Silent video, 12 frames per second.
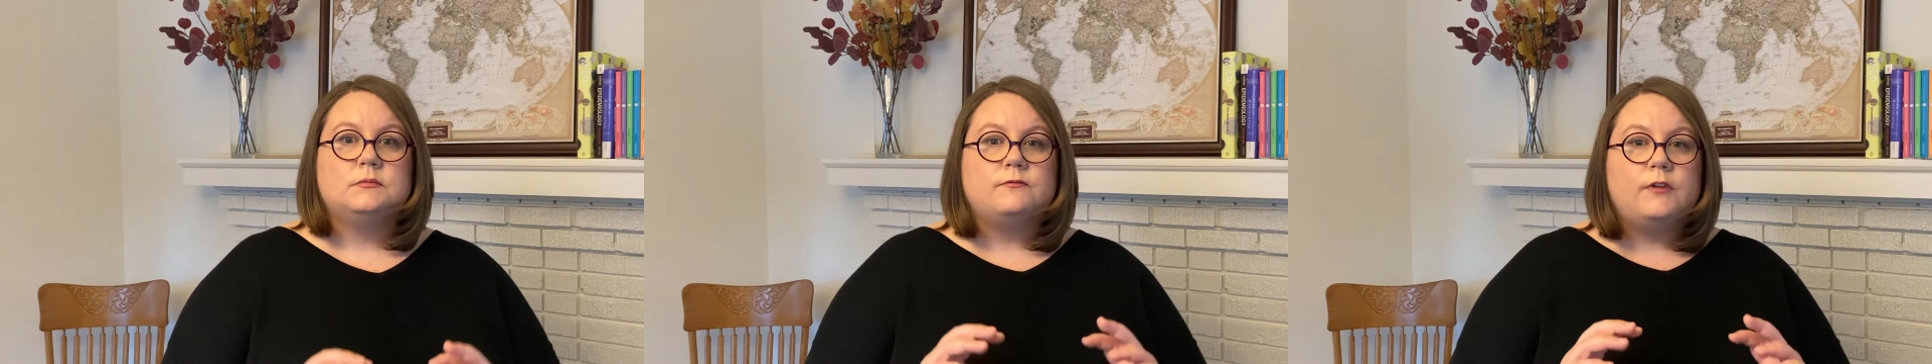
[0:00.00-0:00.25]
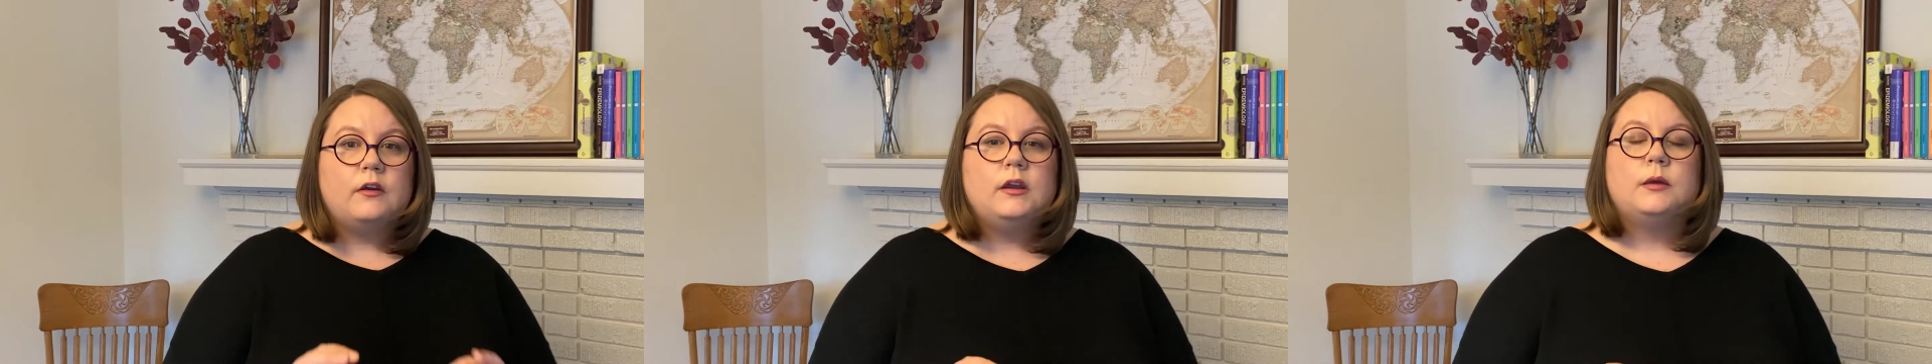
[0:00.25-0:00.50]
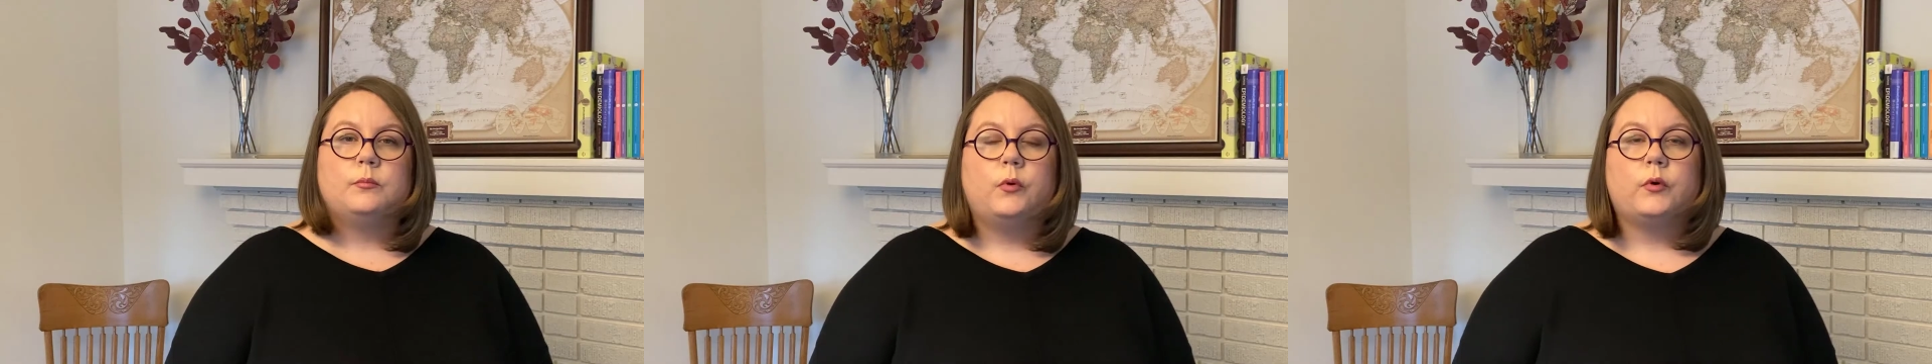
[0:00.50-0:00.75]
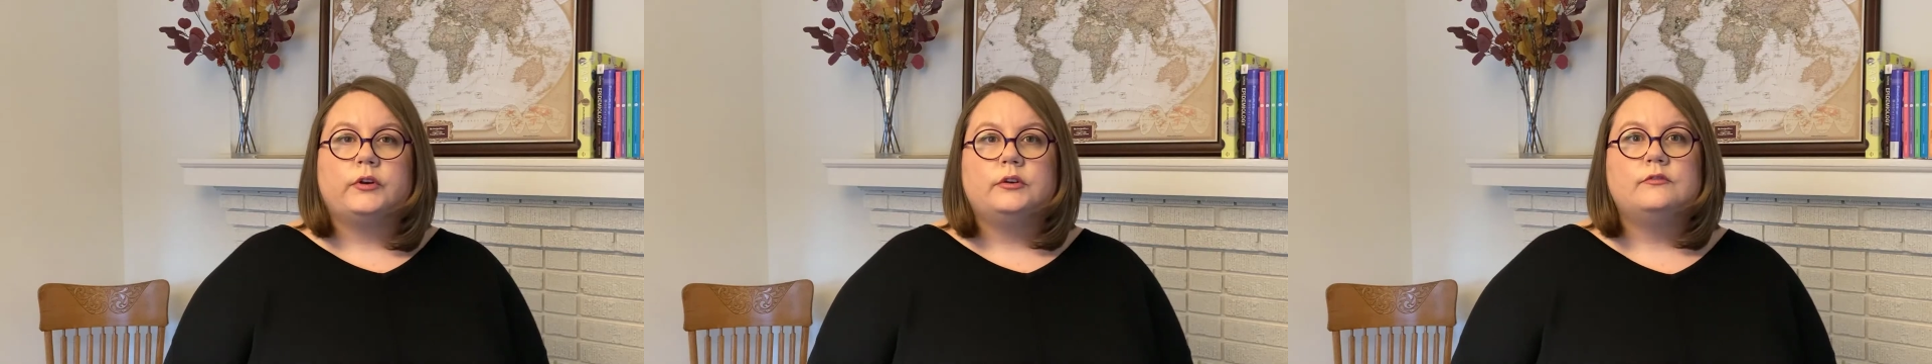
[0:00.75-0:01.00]
very
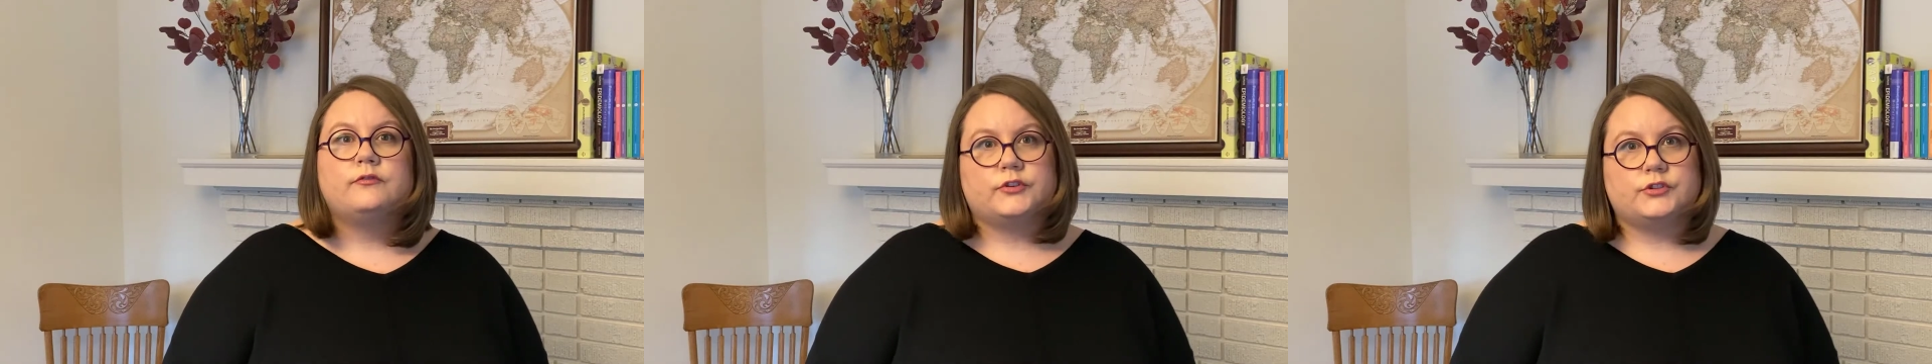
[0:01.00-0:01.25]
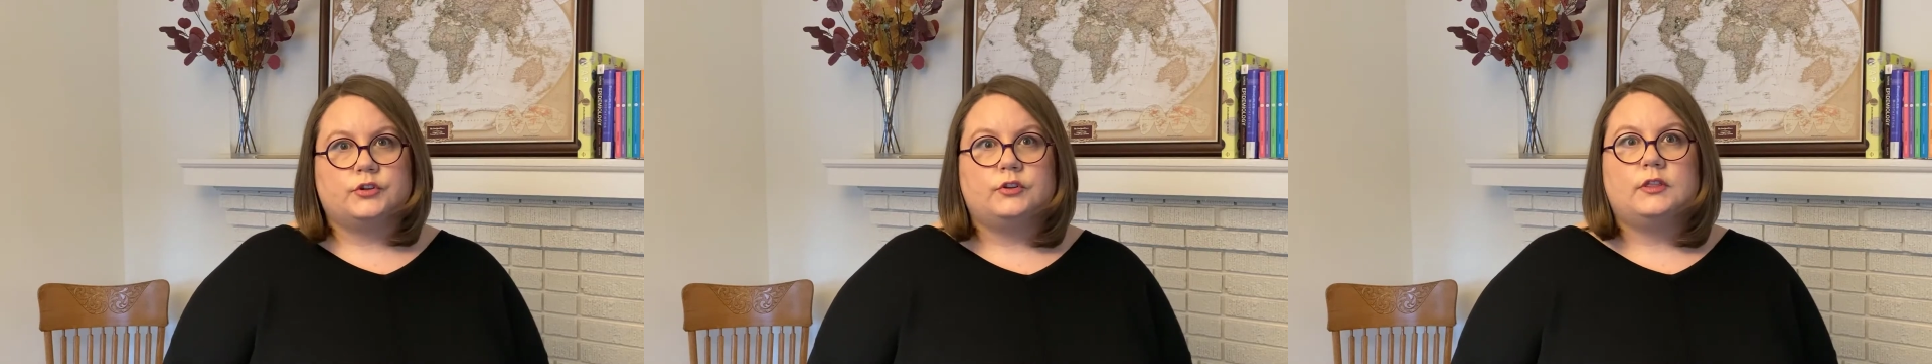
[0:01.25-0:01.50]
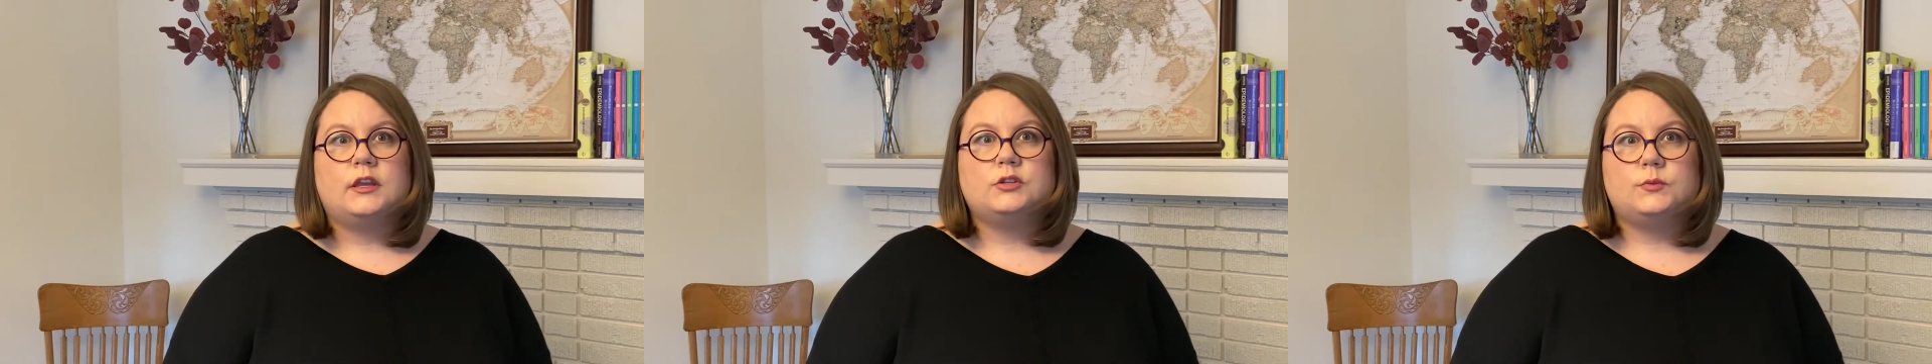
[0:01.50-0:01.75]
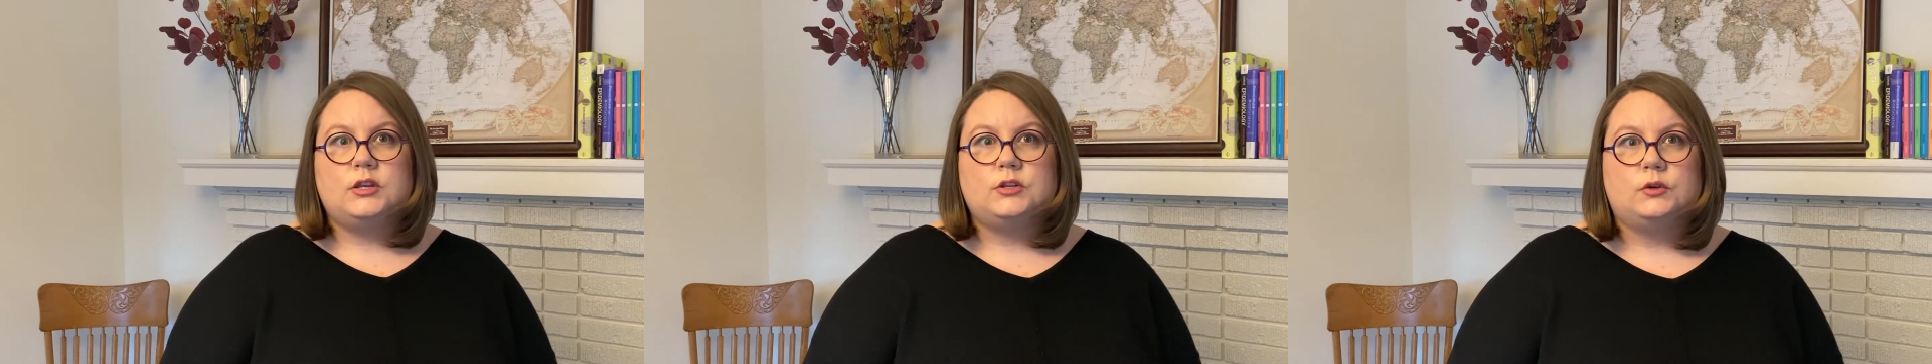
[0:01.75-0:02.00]
important for certain
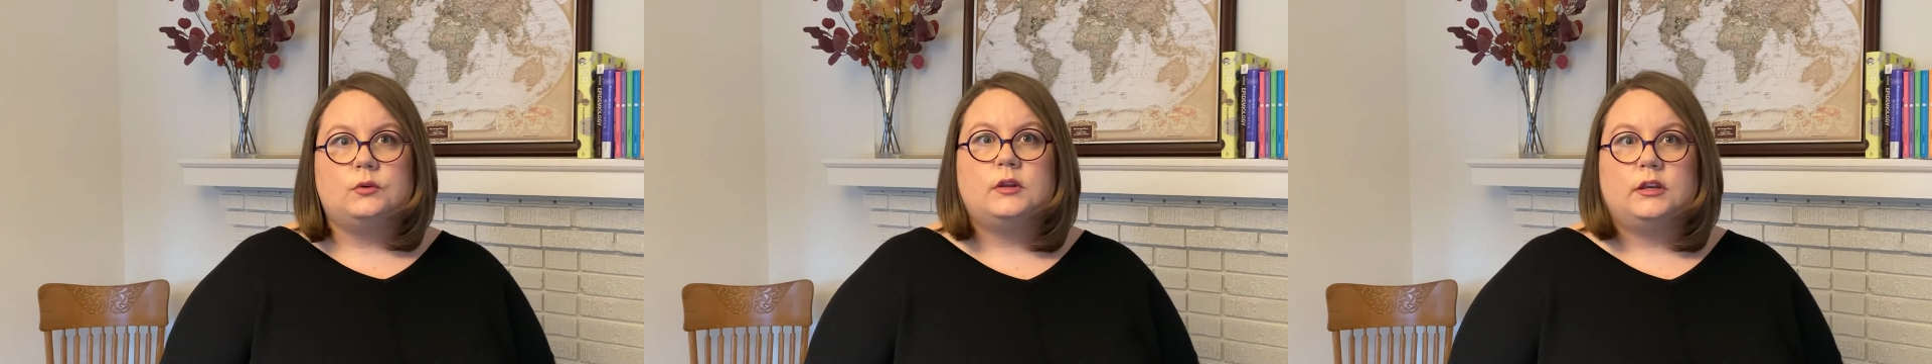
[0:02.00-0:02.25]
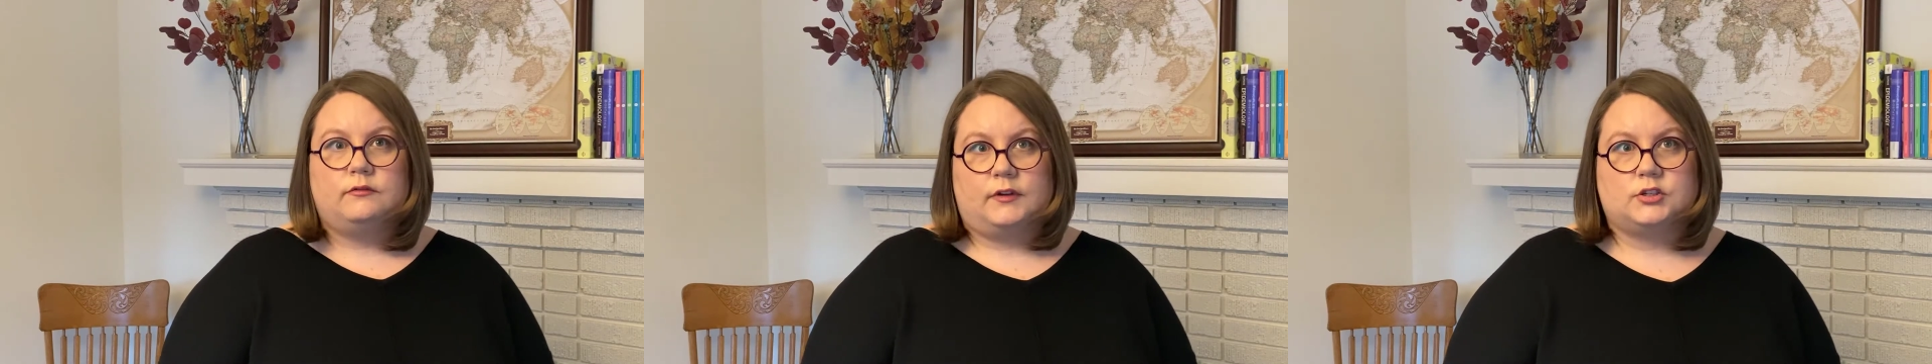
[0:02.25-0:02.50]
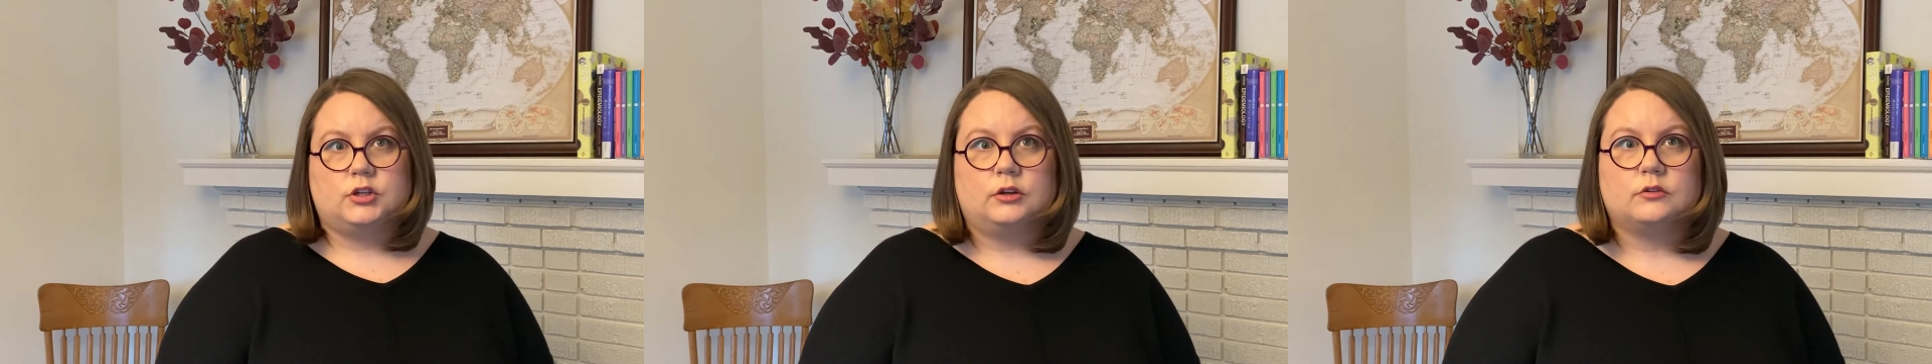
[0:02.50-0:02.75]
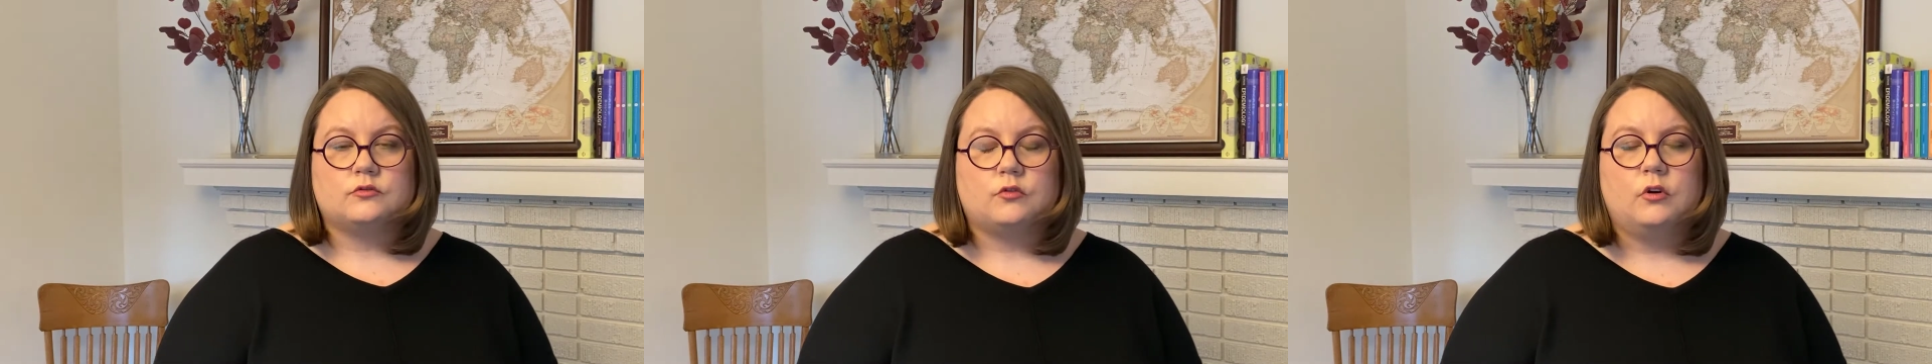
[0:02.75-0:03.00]
things we do in infection
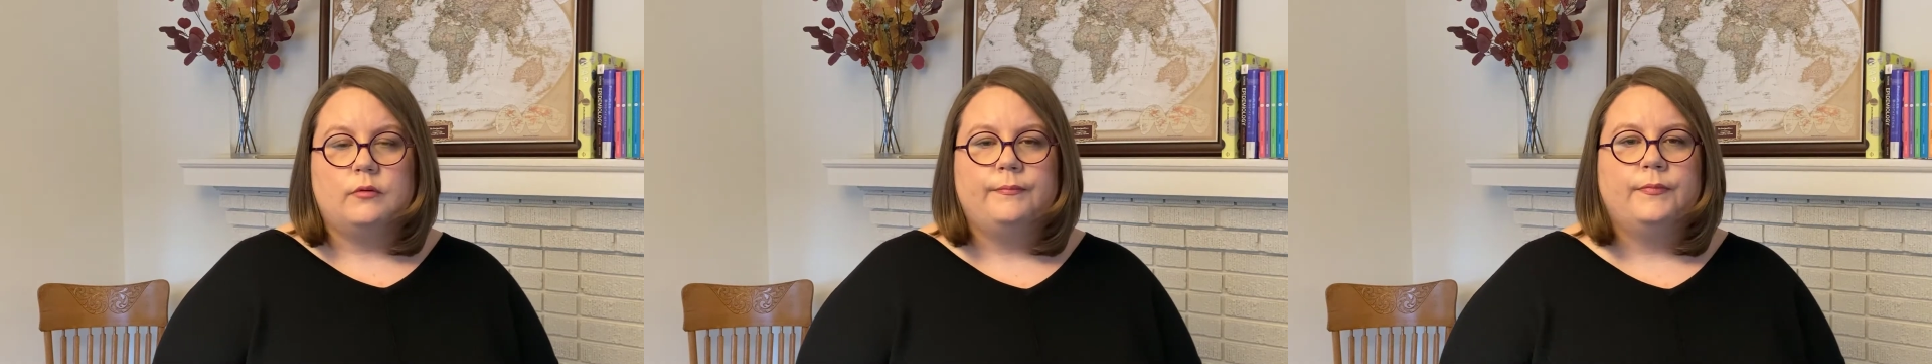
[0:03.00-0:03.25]
control.